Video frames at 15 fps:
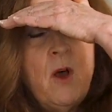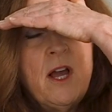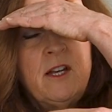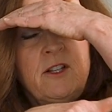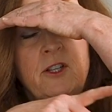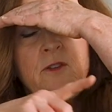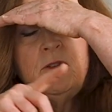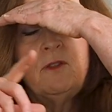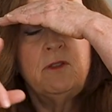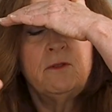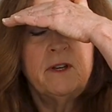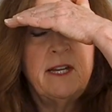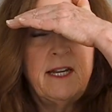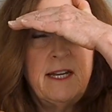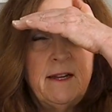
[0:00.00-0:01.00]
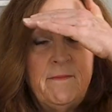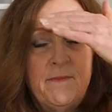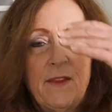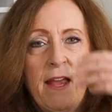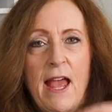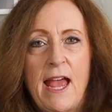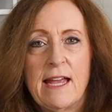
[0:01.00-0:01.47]
one, two, three,
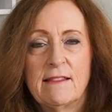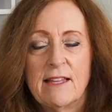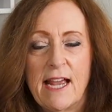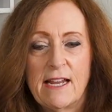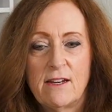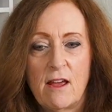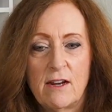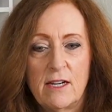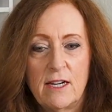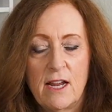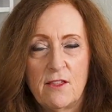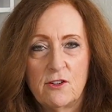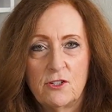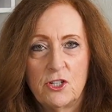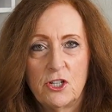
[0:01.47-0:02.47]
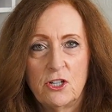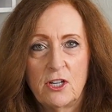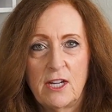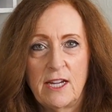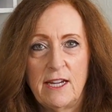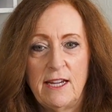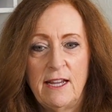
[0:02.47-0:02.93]
and land on another
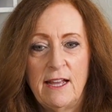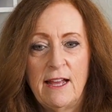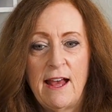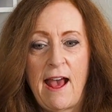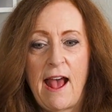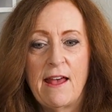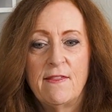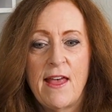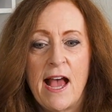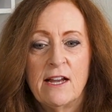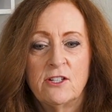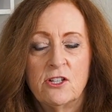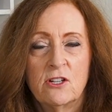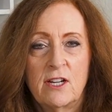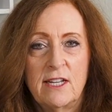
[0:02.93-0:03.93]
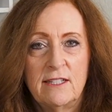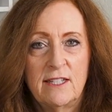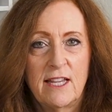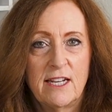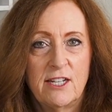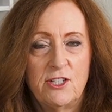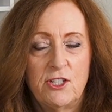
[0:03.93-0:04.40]
turkey, and that turkey's
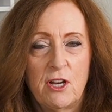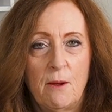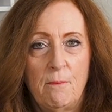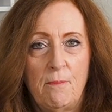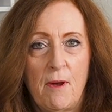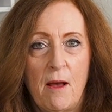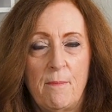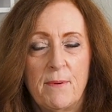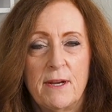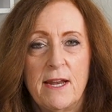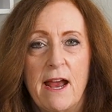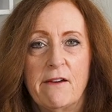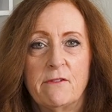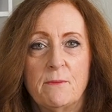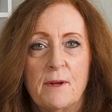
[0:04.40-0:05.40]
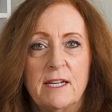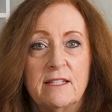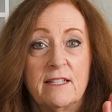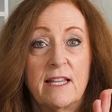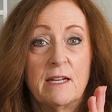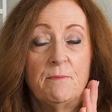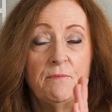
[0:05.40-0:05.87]
going to jump up, and
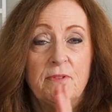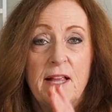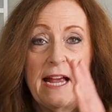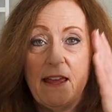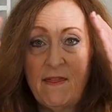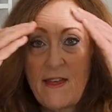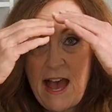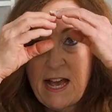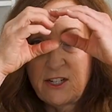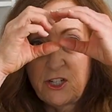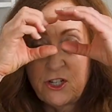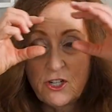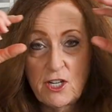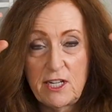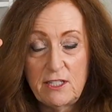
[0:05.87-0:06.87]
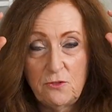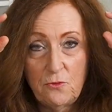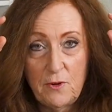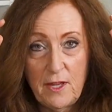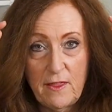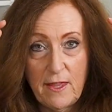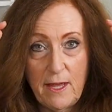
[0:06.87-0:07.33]
everybody's going to play that turkey's
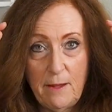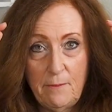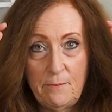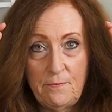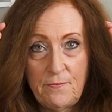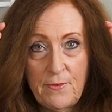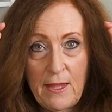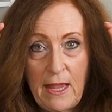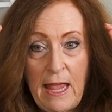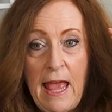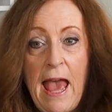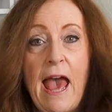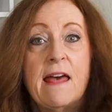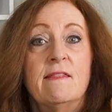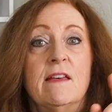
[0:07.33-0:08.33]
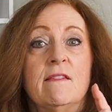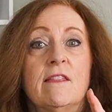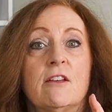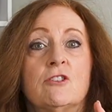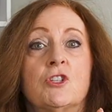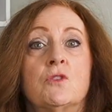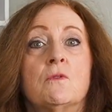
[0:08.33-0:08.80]
rhythm, and then
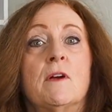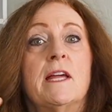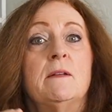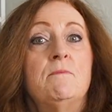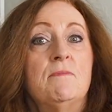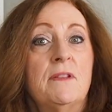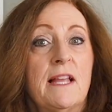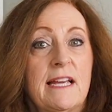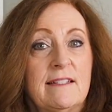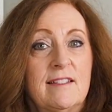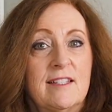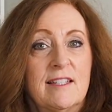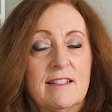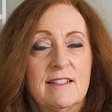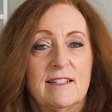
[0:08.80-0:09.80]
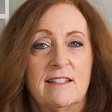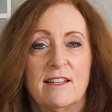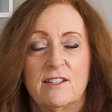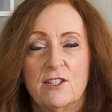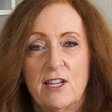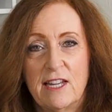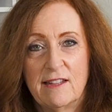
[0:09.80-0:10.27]
they'll trade
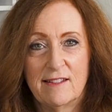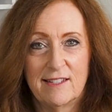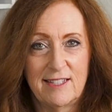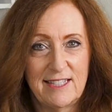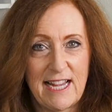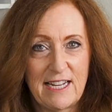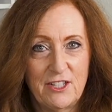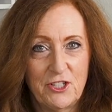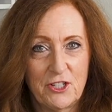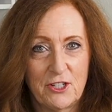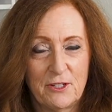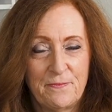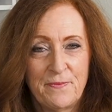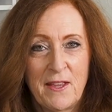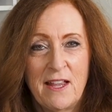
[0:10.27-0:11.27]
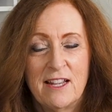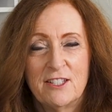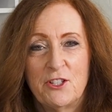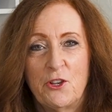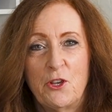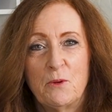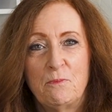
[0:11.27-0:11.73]
places in the center.
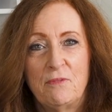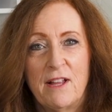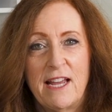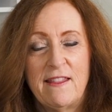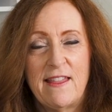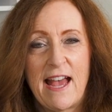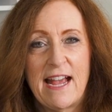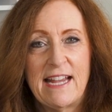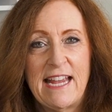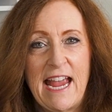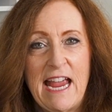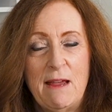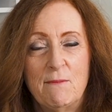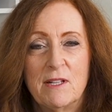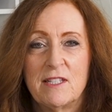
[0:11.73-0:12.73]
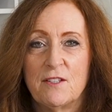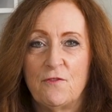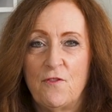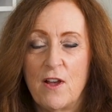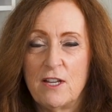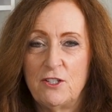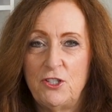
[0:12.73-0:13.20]
So you could play that game. It's a
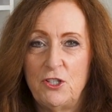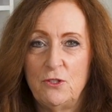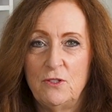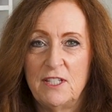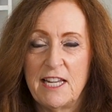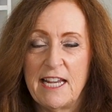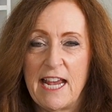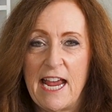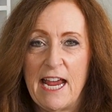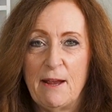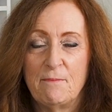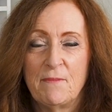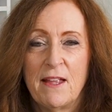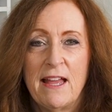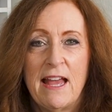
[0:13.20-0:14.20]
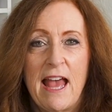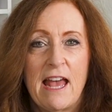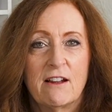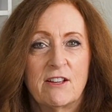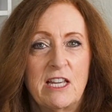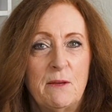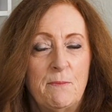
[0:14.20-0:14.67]
fun choosing game.
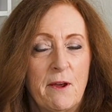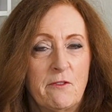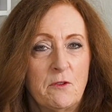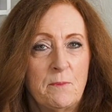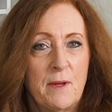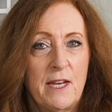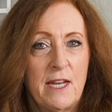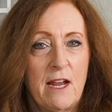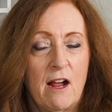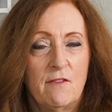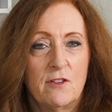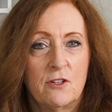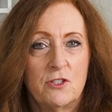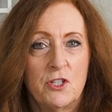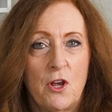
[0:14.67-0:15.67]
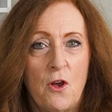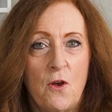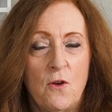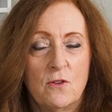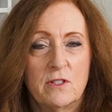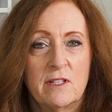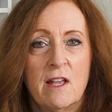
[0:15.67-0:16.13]
It'll keep everybody on their
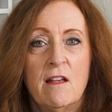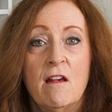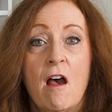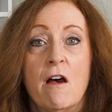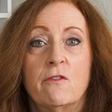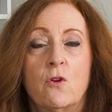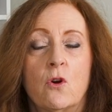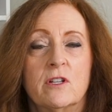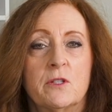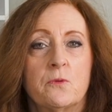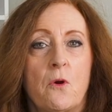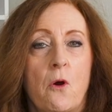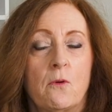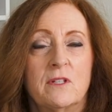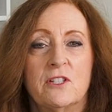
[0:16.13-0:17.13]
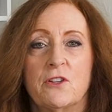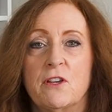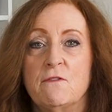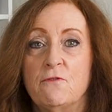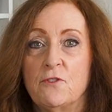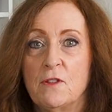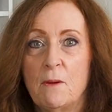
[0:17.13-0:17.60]
toes. Of course, we're always
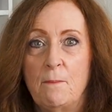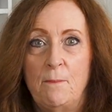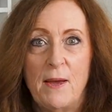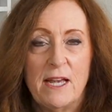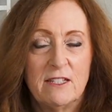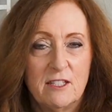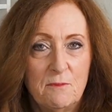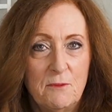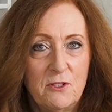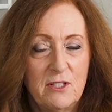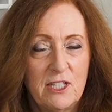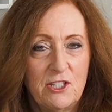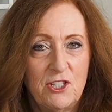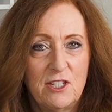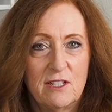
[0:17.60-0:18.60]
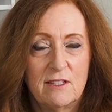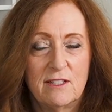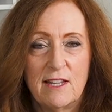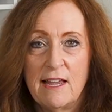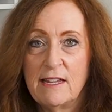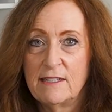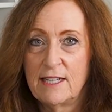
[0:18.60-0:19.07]
looking for the best
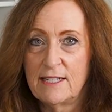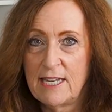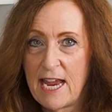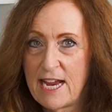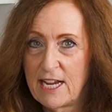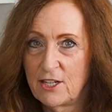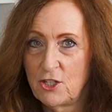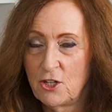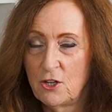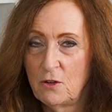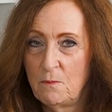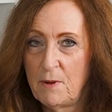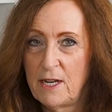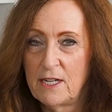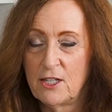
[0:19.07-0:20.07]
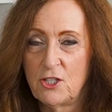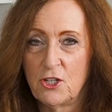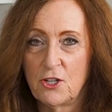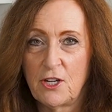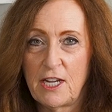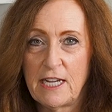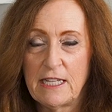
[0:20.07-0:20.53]
musicians to take a turn being a
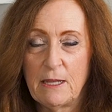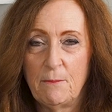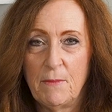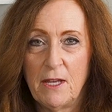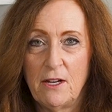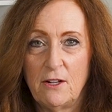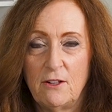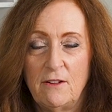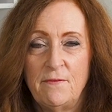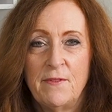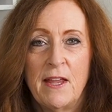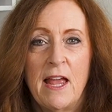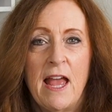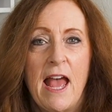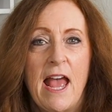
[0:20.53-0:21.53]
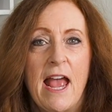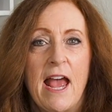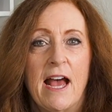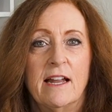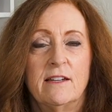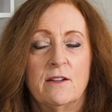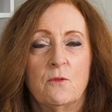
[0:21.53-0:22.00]
turkey in the middle.
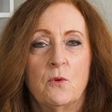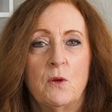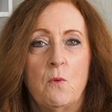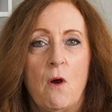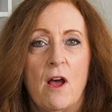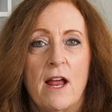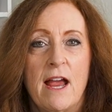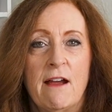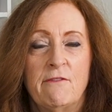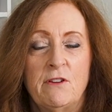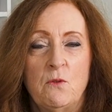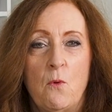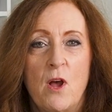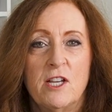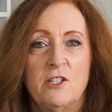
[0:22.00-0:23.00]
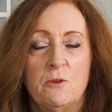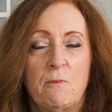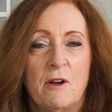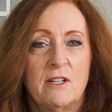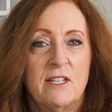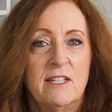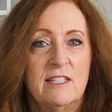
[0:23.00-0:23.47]
And we want everyone to
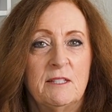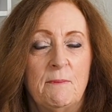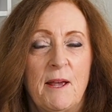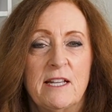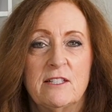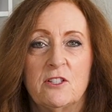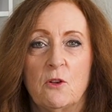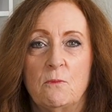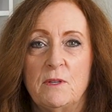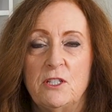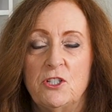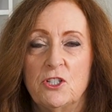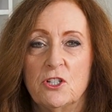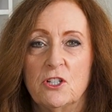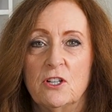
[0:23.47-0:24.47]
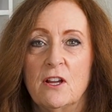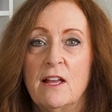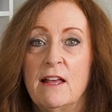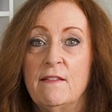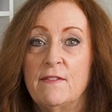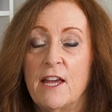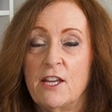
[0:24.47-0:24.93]
participate, so be sure
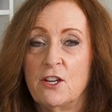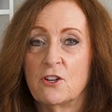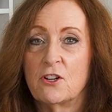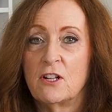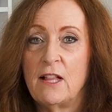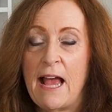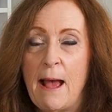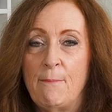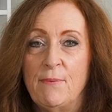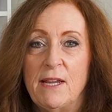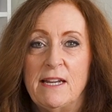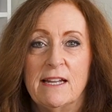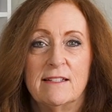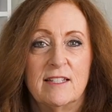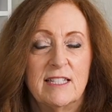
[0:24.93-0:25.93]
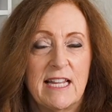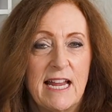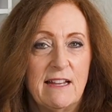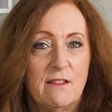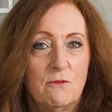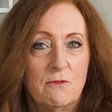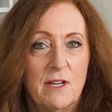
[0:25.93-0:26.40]
that you're clapping and
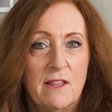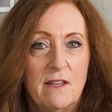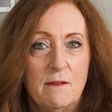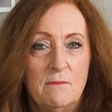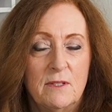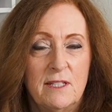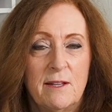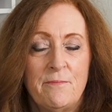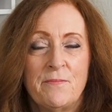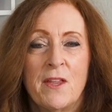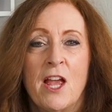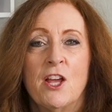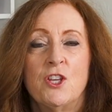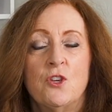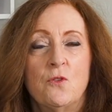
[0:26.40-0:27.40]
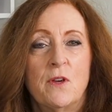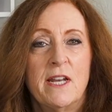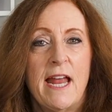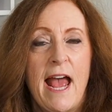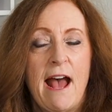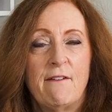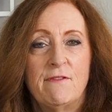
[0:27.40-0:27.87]
saying the rhythms. You
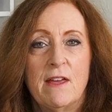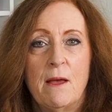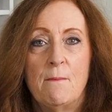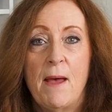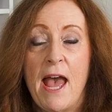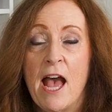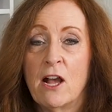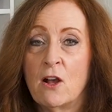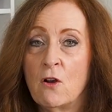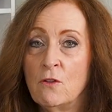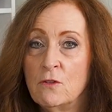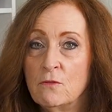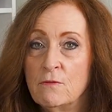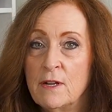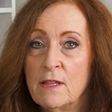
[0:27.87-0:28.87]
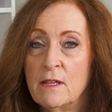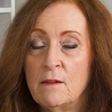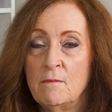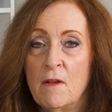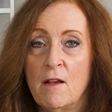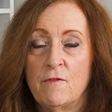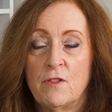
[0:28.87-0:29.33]
can have them echo the
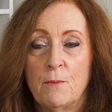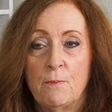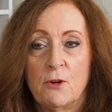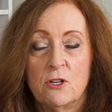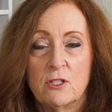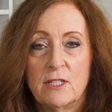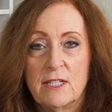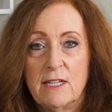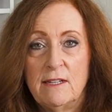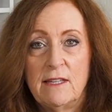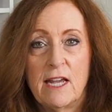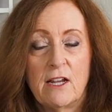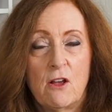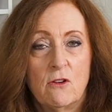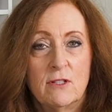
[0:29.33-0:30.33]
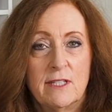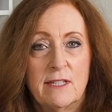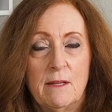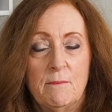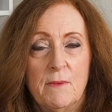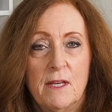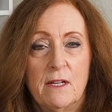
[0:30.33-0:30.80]
rhythm of the person that goes
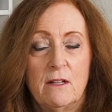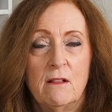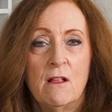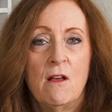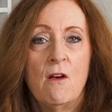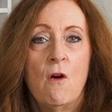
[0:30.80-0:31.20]
in the middle,